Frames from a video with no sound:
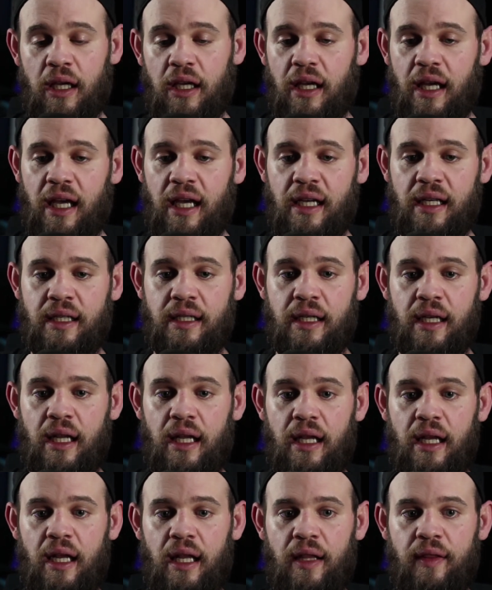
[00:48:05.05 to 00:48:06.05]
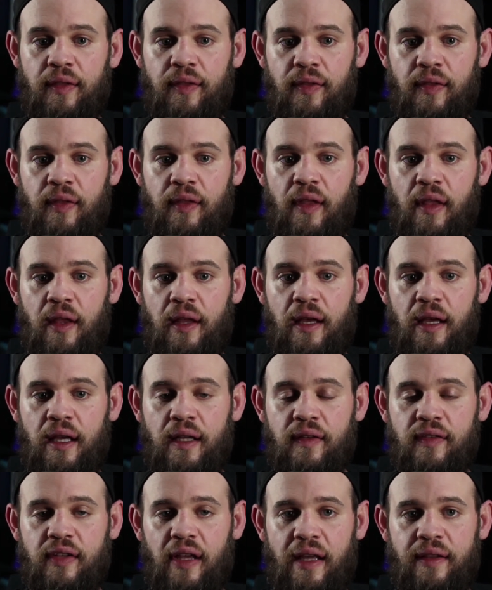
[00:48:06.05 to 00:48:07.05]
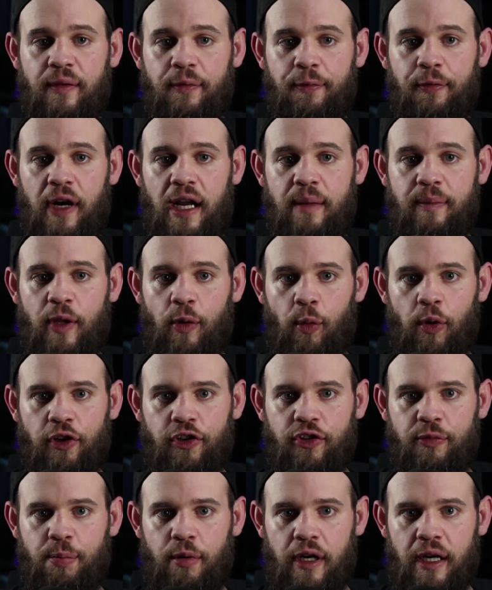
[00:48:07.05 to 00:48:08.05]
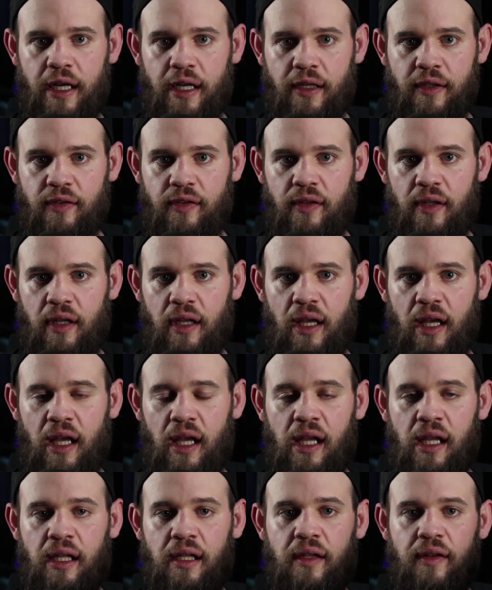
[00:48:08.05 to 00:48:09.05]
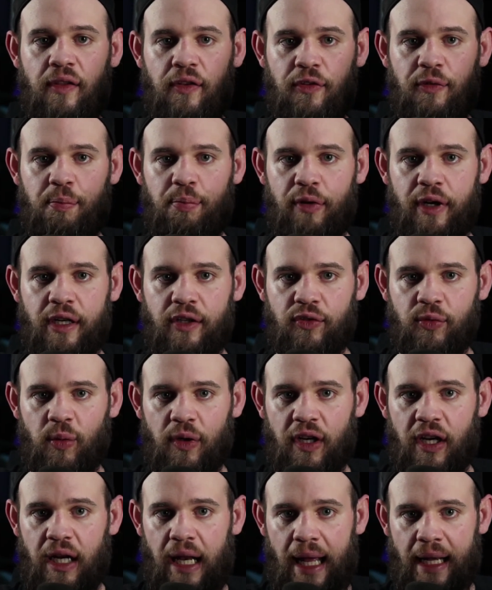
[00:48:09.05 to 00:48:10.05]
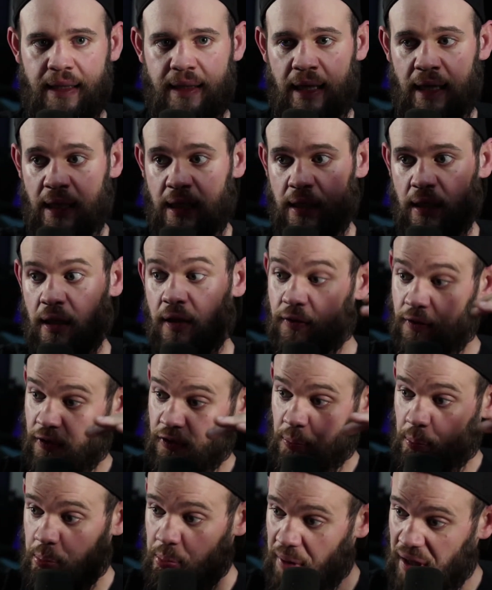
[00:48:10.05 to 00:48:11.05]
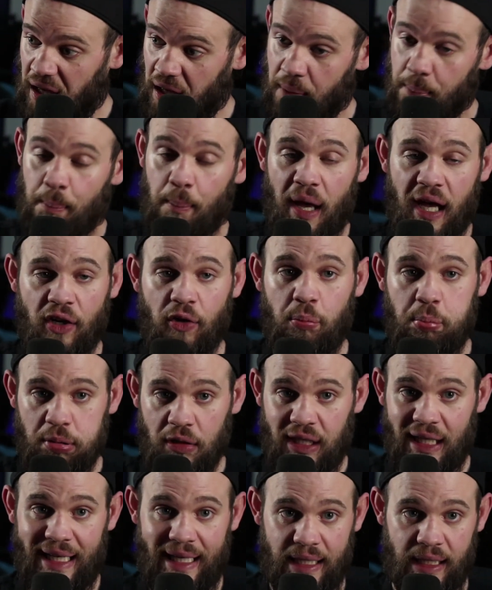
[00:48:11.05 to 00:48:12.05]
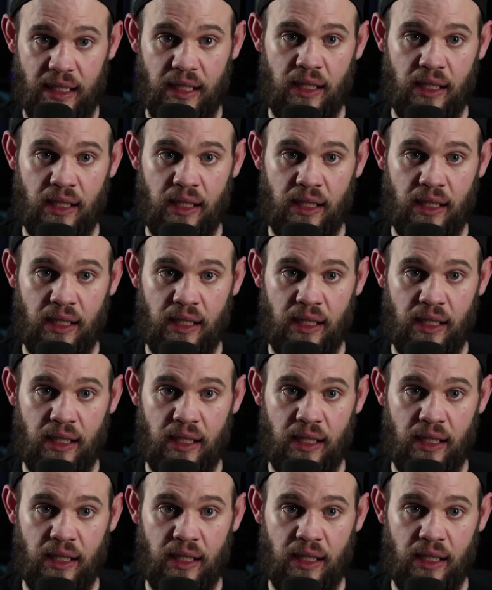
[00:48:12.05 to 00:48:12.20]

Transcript: And inside the frame, there were springs. And the springs were connecting this big metal plate.